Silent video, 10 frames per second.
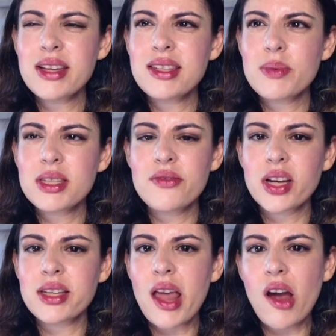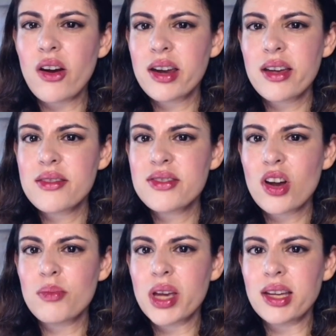specific narratives
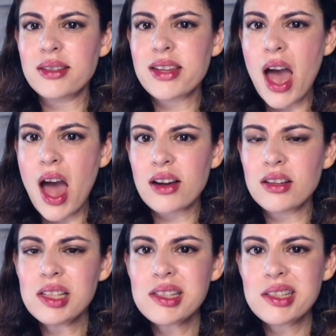are being tackled.